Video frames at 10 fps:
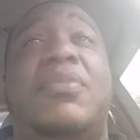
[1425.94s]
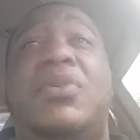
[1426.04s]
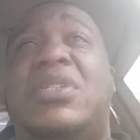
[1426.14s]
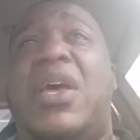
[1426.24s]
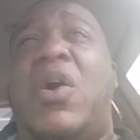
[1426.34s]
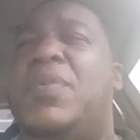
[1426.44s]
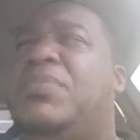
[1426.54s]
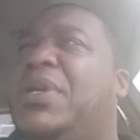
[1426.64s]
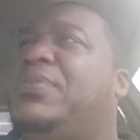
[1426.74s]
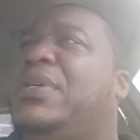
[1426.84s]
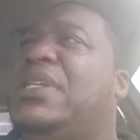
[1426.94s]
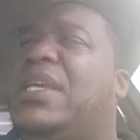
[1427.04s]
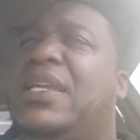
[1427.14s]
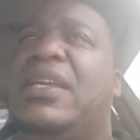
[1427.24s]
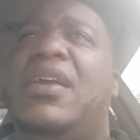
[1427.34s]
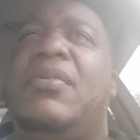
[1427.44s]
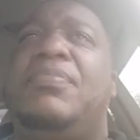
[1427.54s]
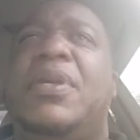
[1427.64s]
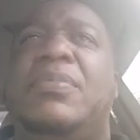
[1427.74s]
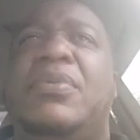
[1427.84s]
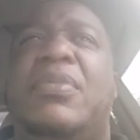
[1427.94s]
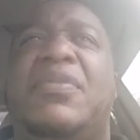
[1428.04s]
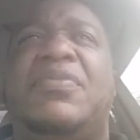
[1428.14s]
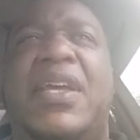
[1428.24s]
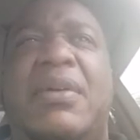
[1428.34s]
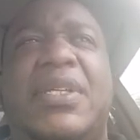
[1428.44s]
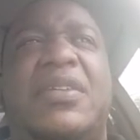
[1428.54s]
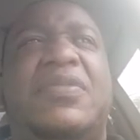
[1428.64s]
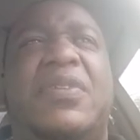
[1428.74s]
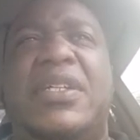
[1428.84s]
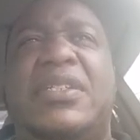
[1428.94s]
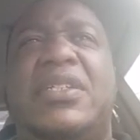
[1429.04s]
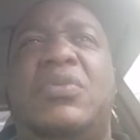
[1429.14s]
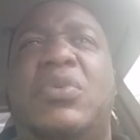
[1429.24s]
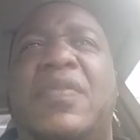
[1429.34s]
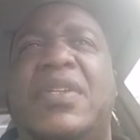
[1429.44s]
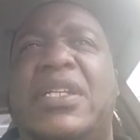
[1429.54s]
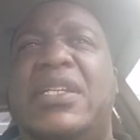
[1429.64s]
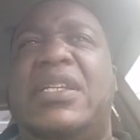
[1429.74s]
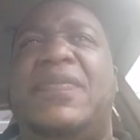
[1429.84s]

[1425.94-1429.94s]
used to helping people and taking care of people, my family and friends and whoever needed,